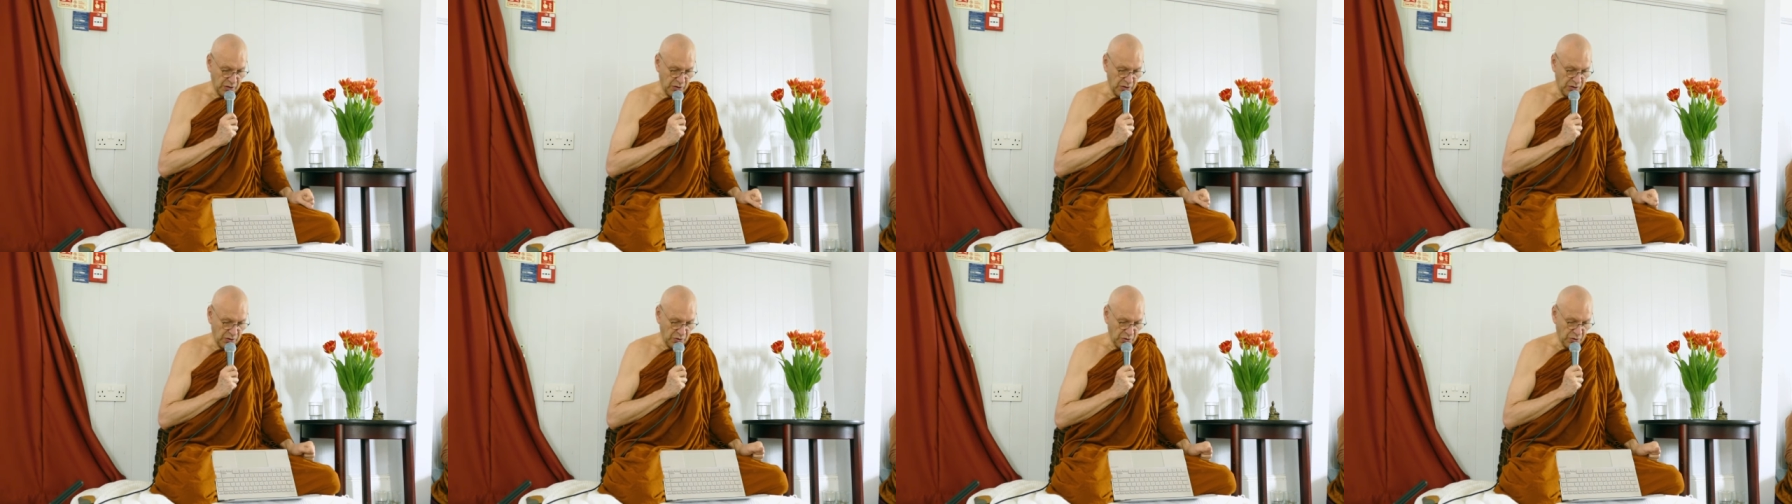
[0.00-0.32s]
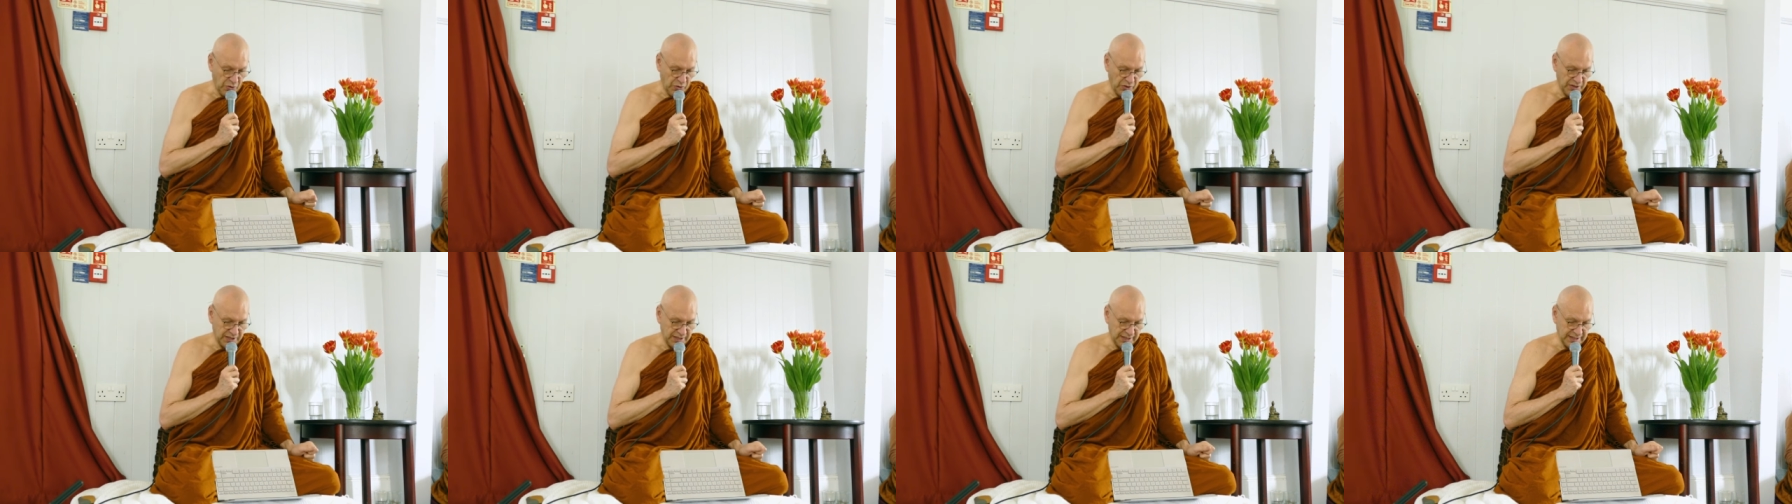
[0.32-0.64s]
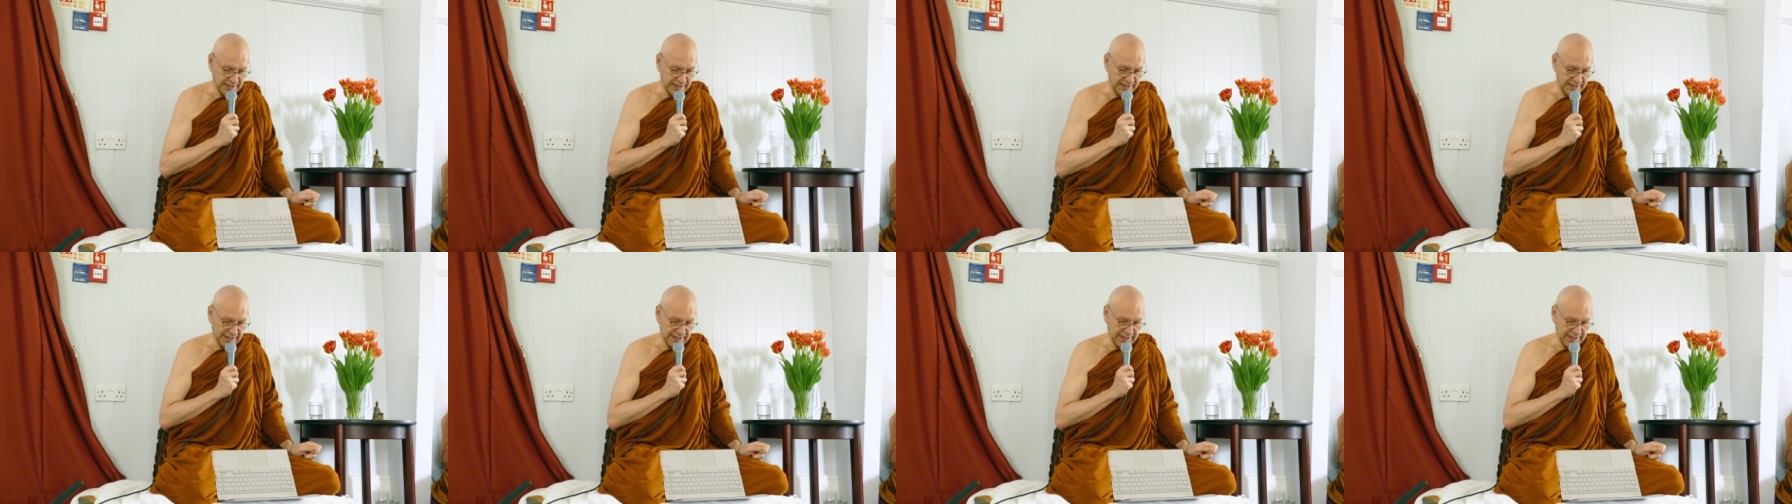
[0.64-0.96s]

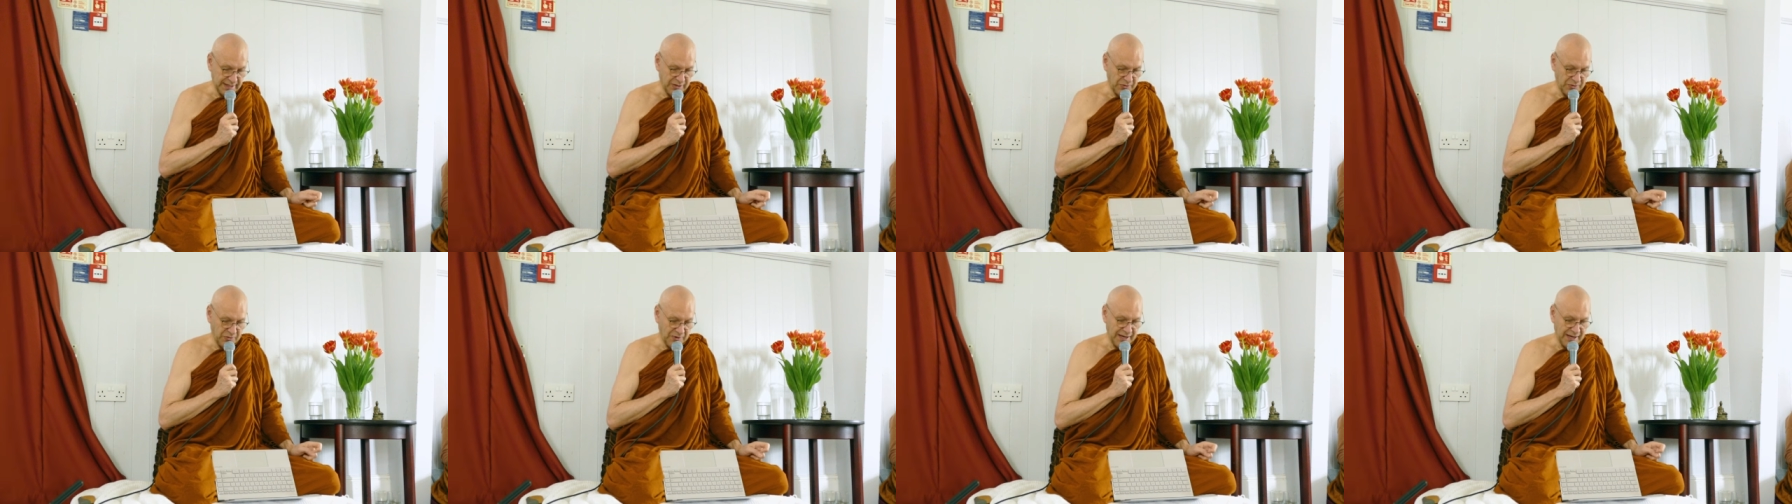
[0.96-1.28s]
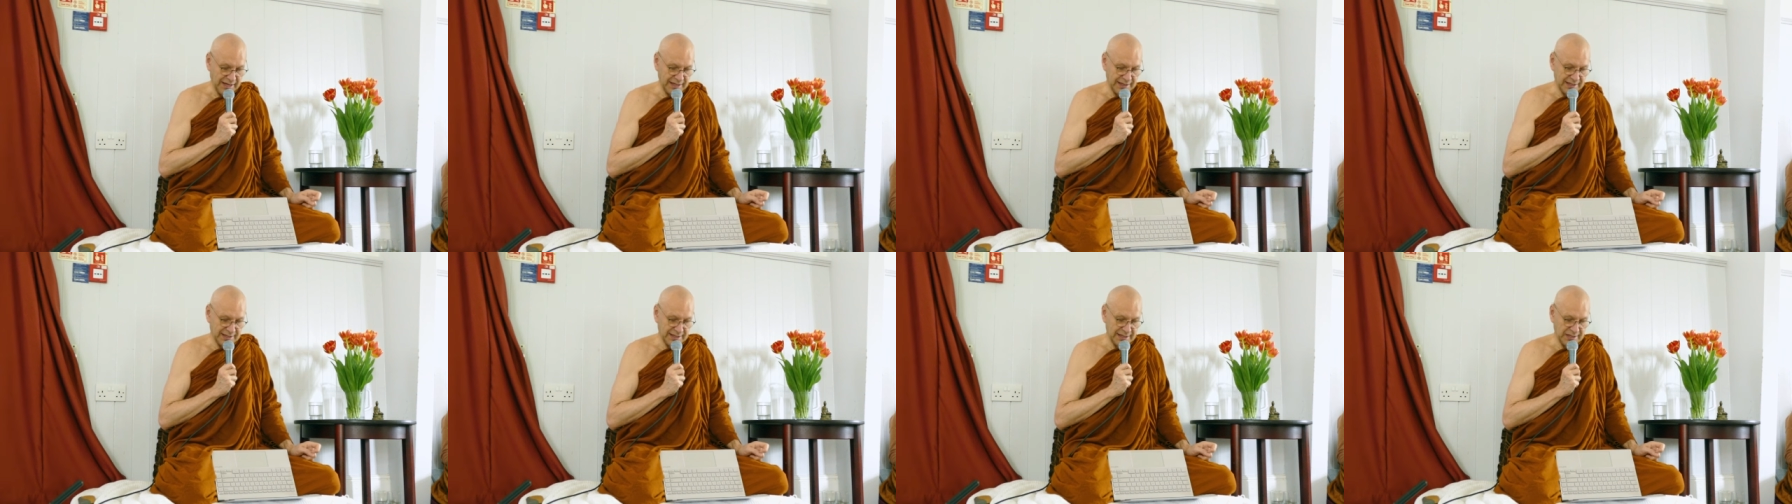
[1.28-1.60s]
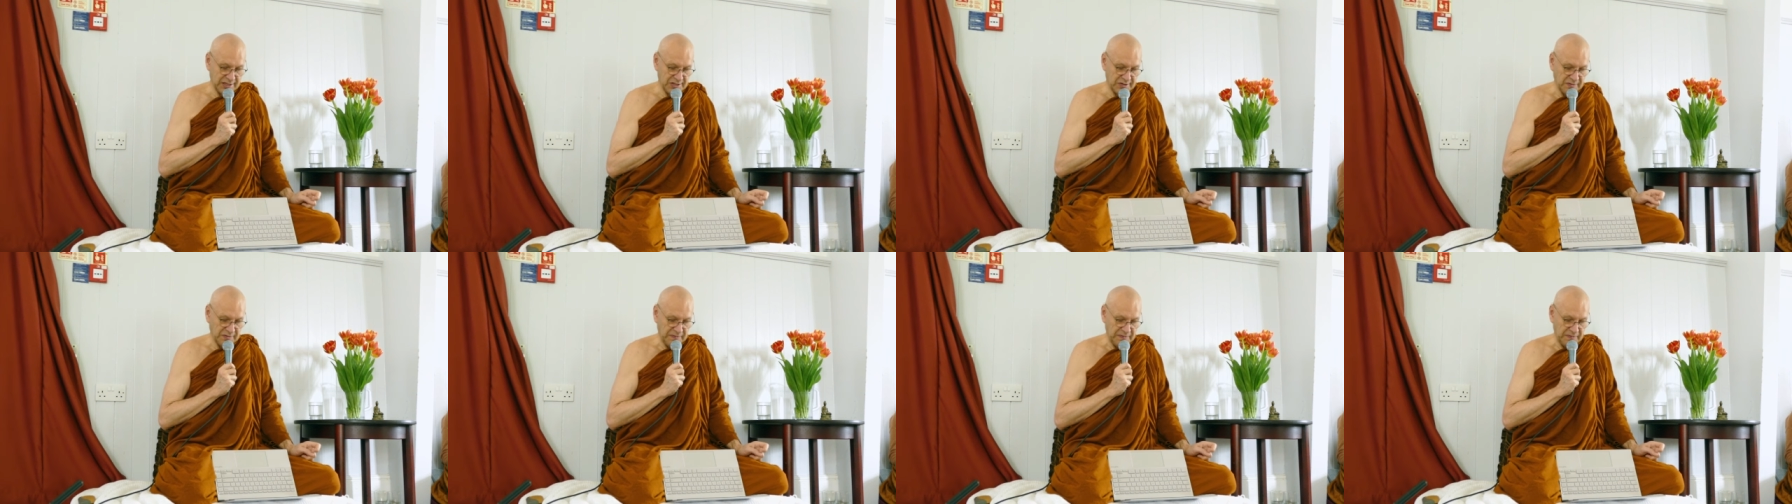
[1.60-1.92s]
urgency, right? A
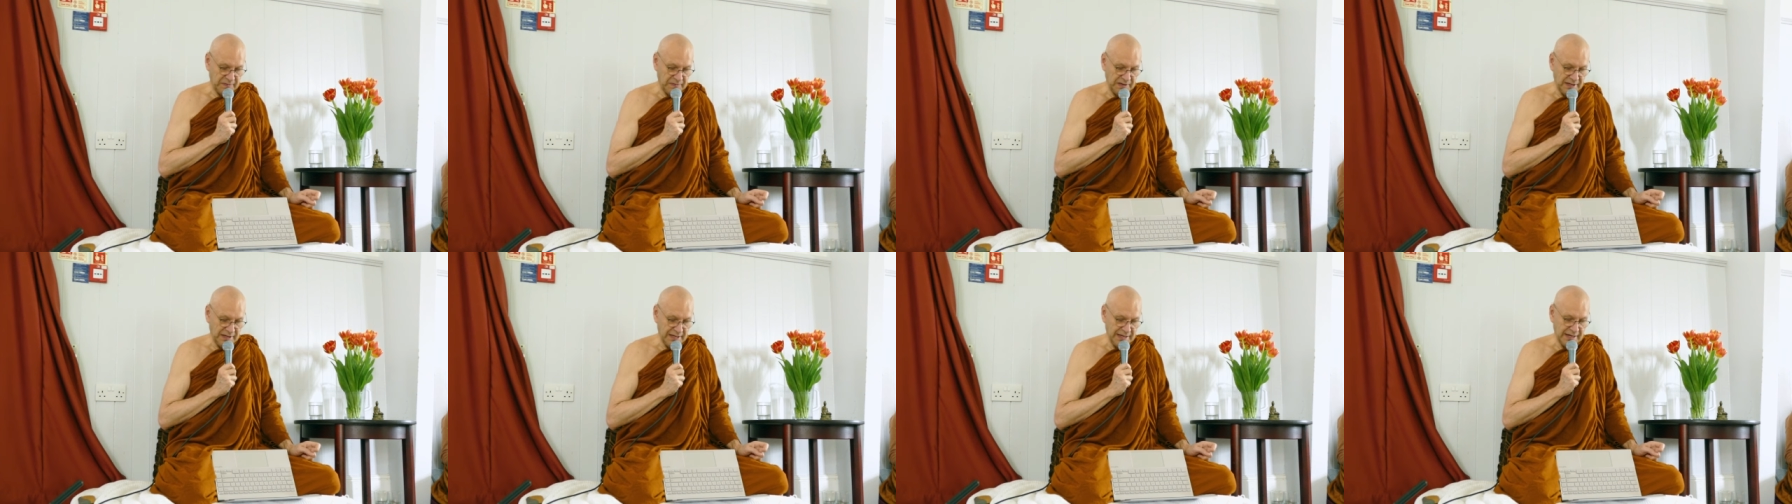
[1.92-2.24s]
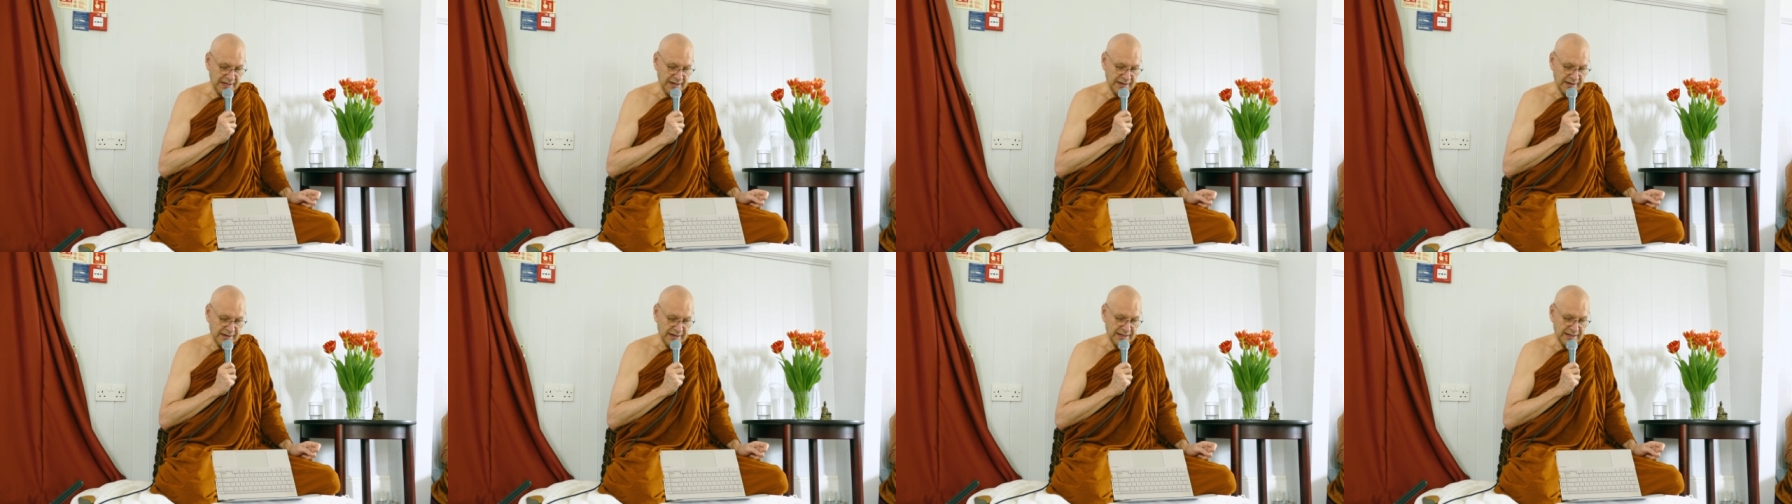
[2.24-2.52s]
sense of fear,